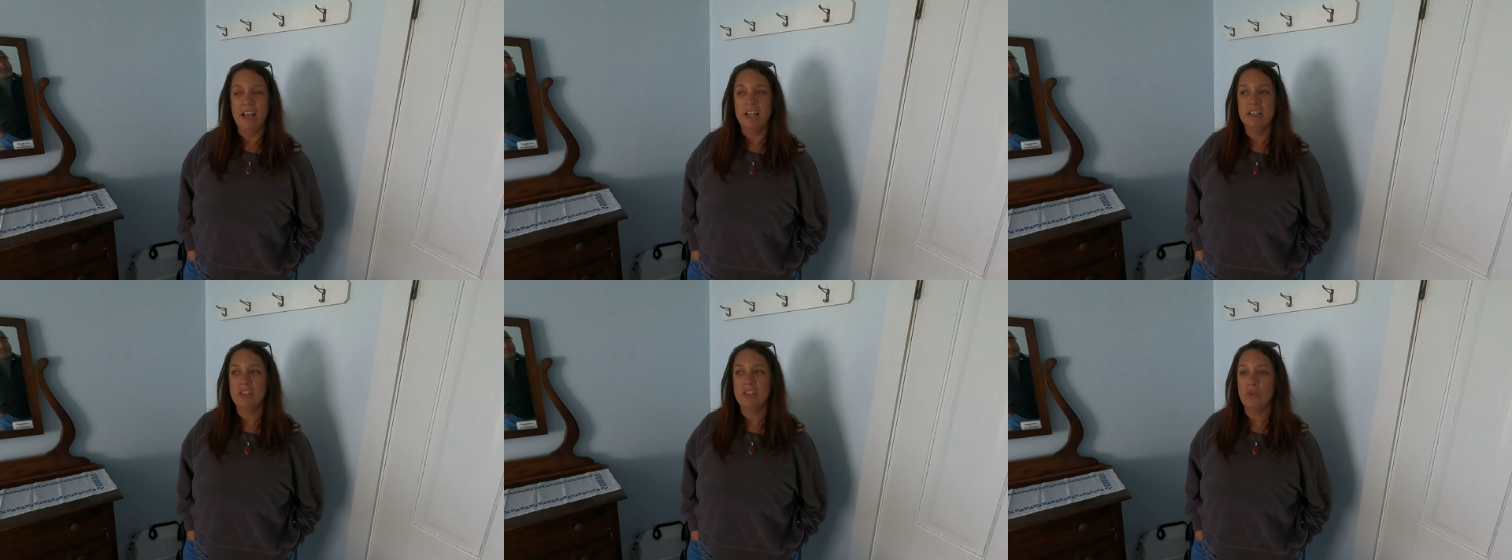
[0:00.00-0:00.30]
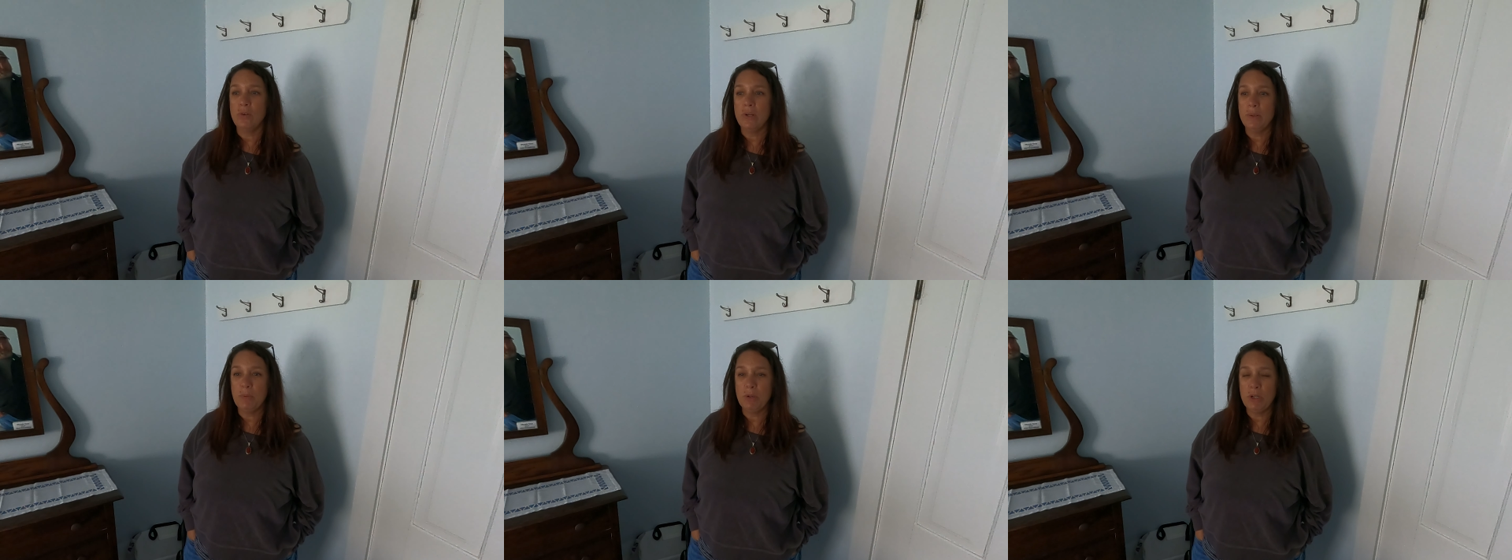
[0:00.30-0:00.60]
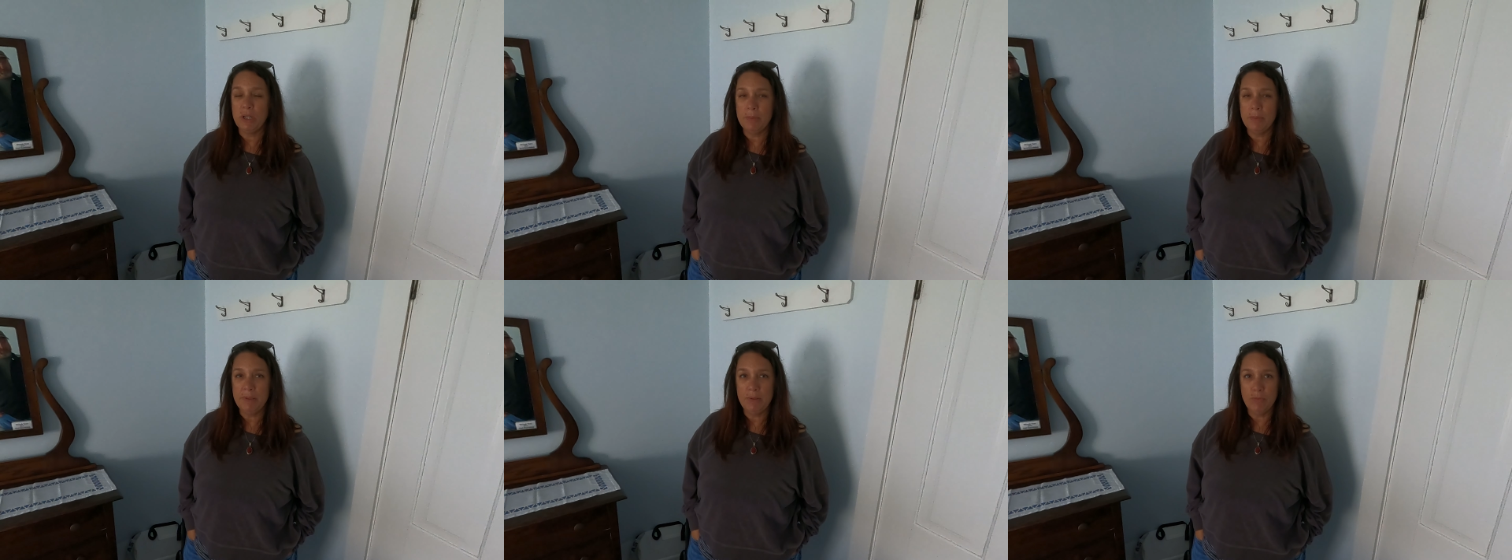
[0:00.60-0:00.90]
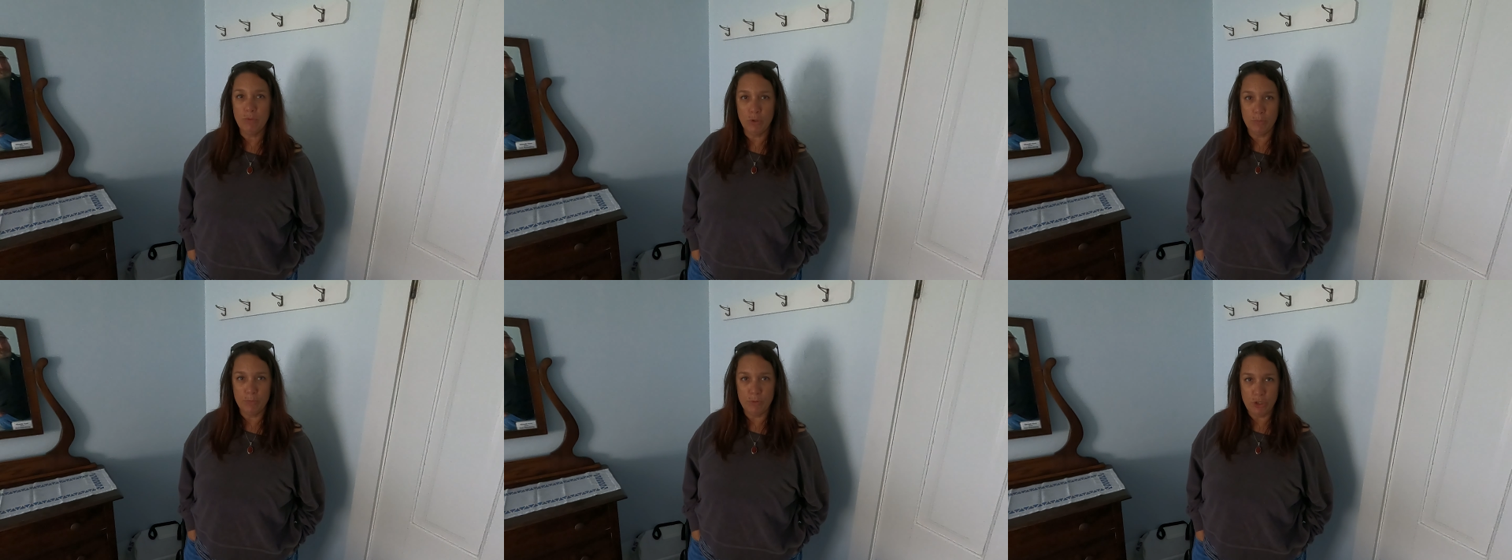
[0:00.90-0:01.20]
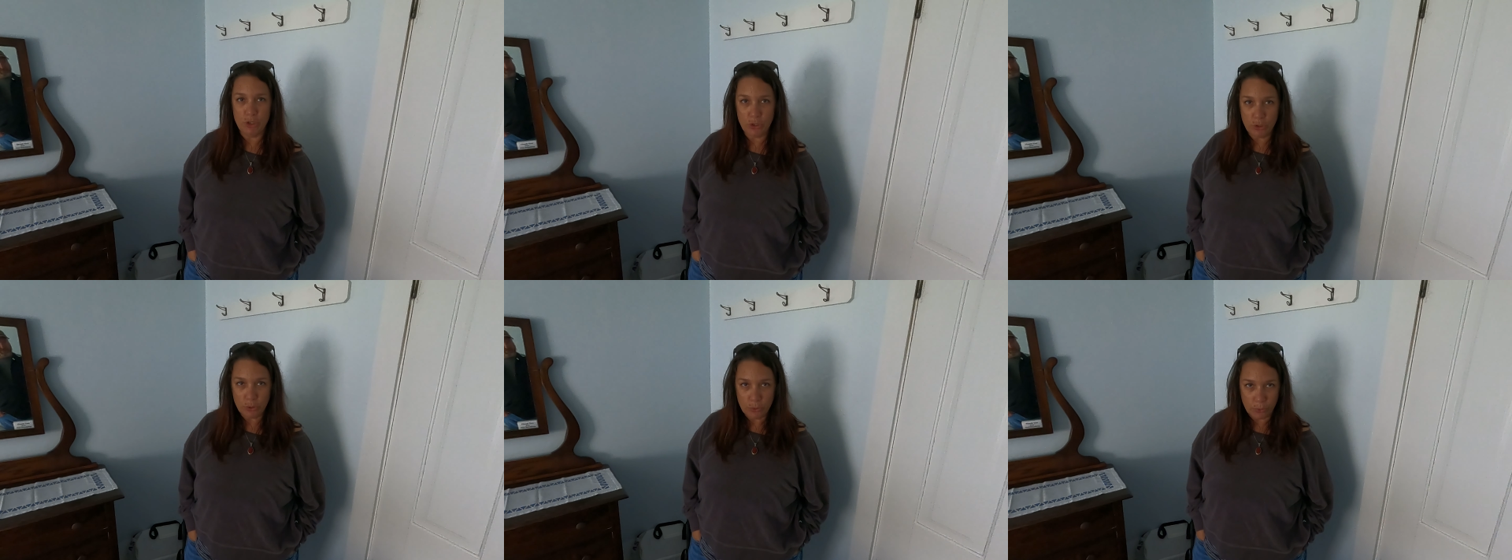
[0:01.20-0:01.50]
So we put him in room
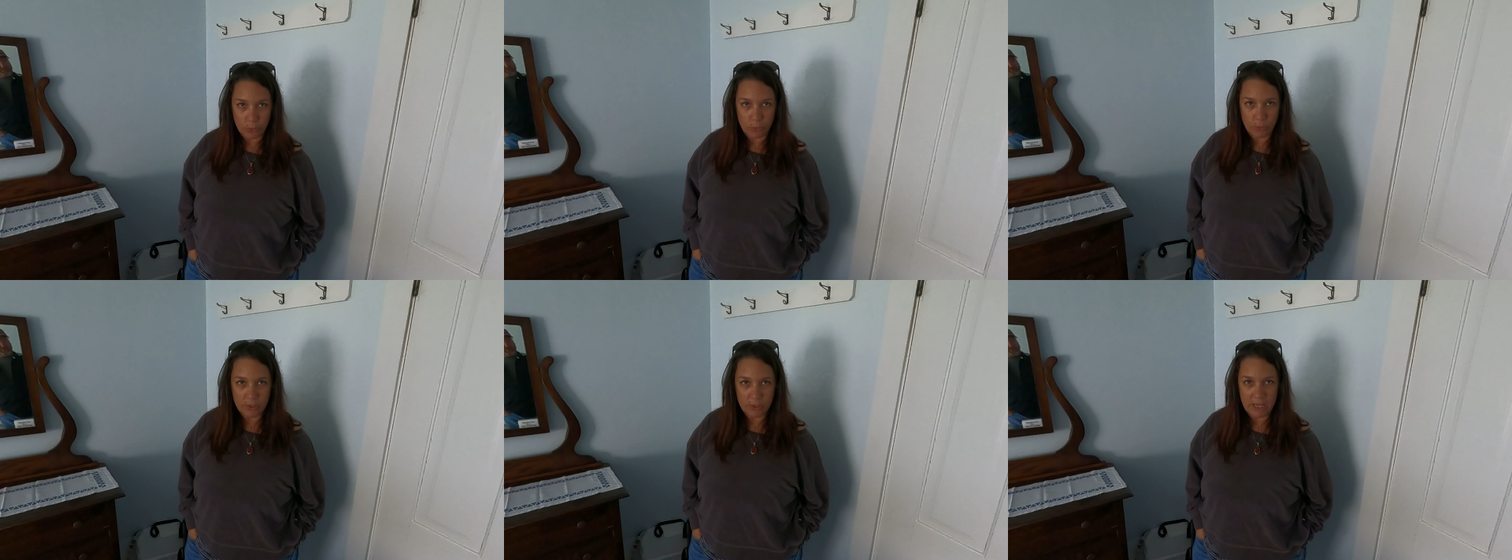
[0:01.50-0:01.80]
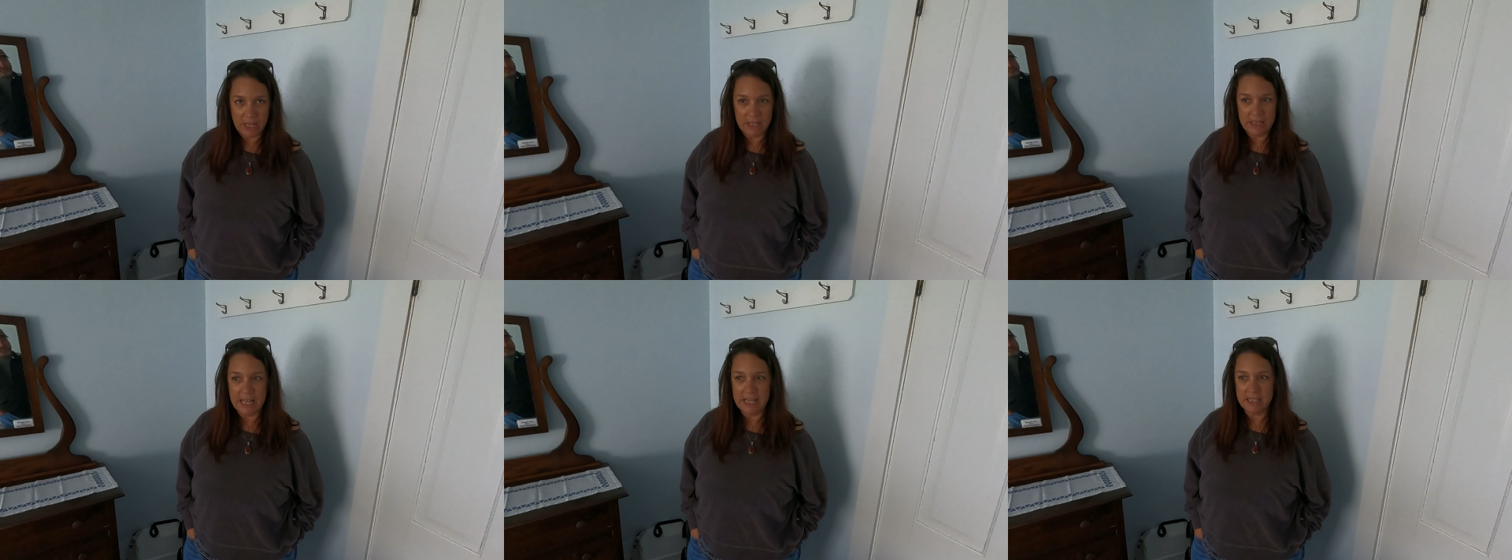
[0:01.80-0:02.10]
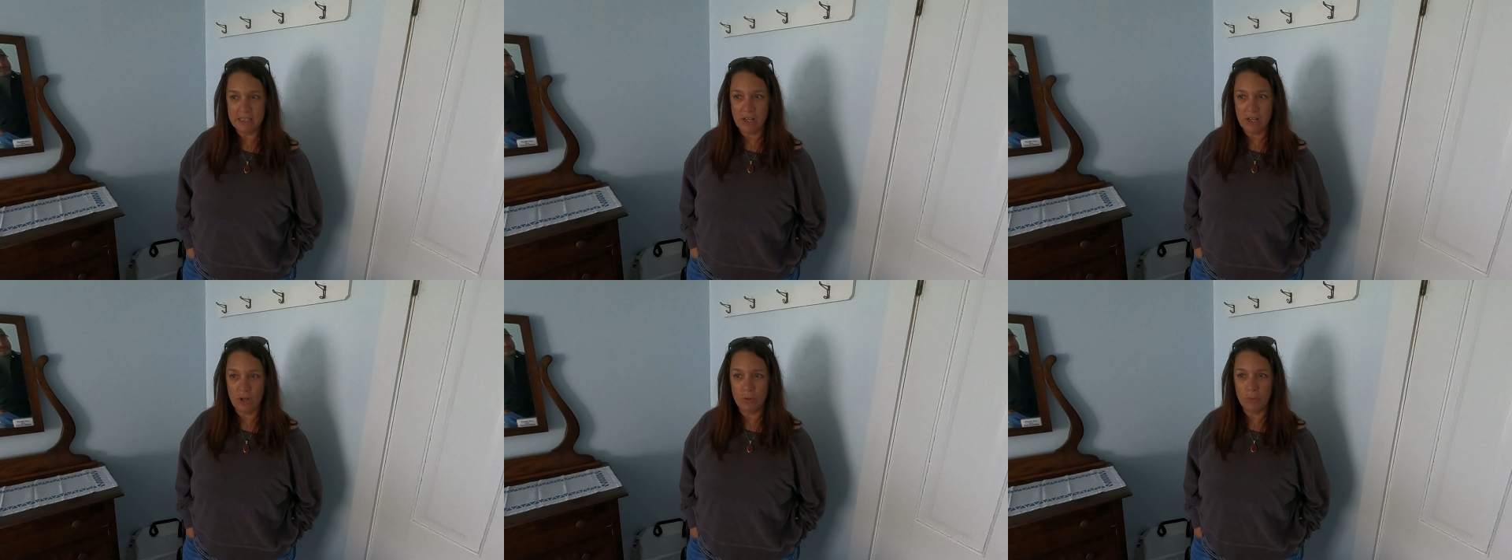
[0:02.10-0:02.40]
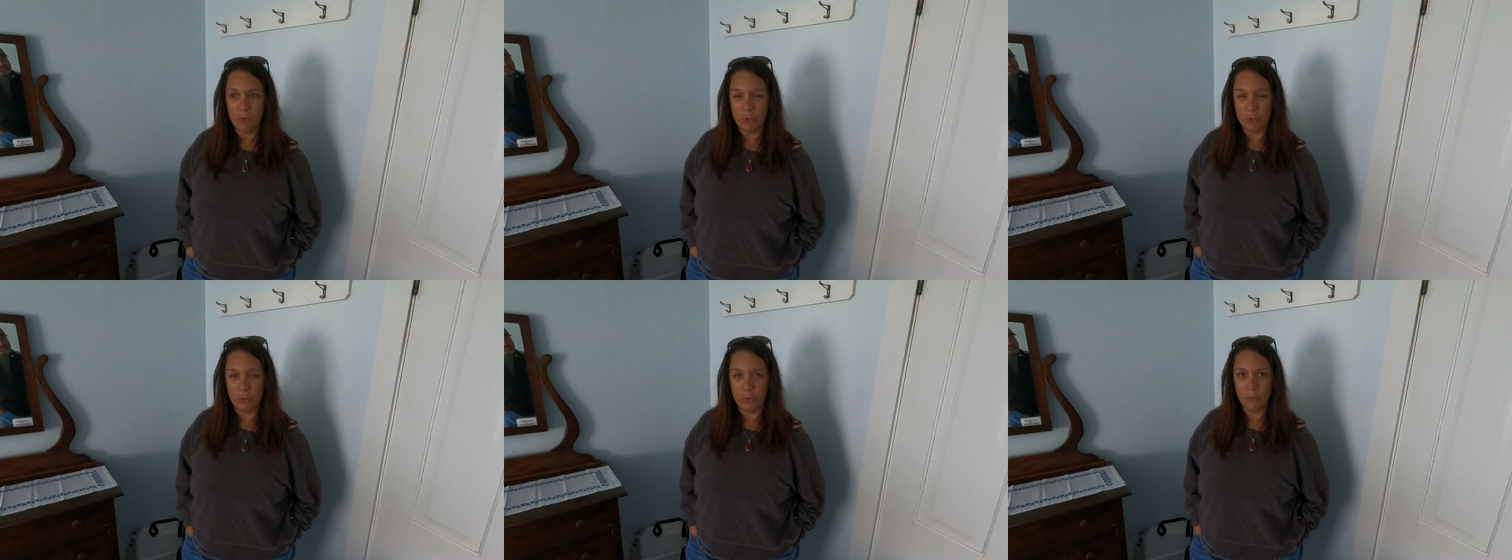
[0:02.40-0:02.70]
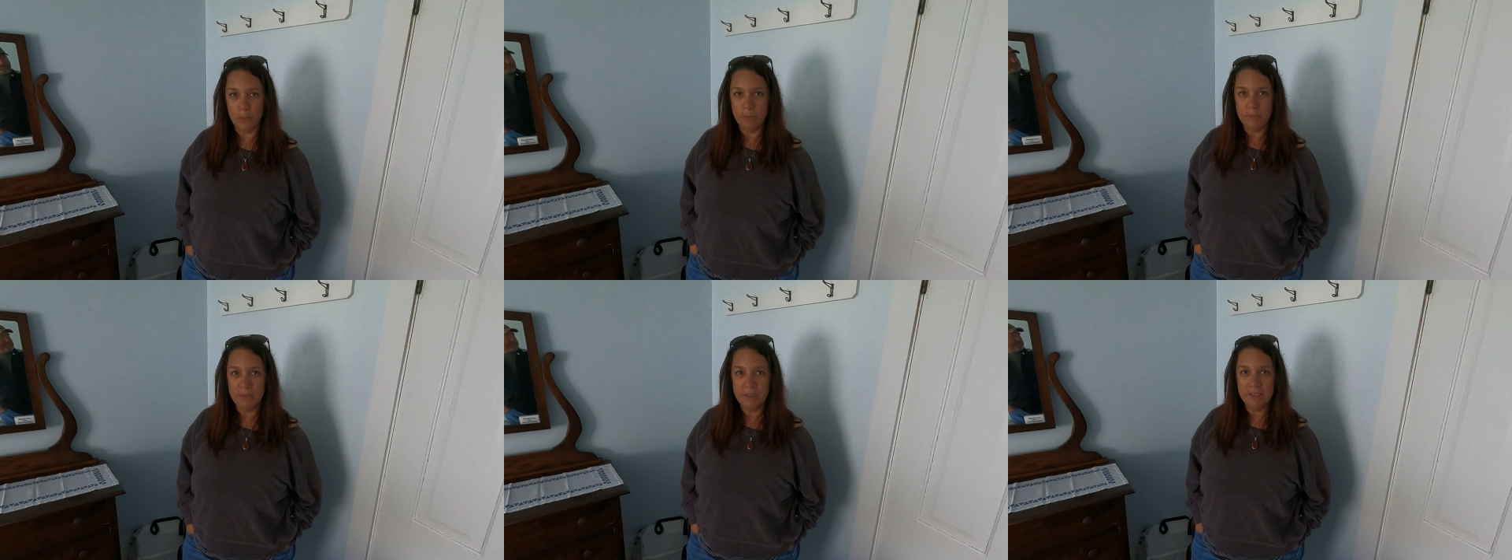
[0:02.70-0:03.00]
2, and that's our
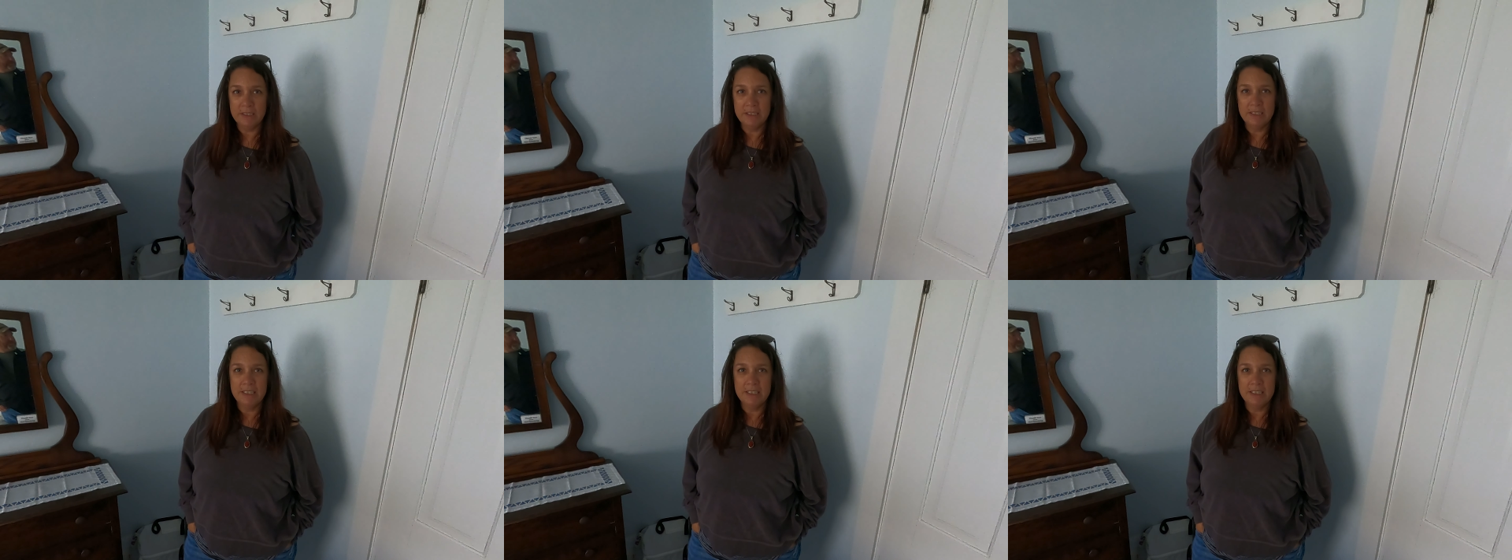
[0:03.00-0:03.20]
room.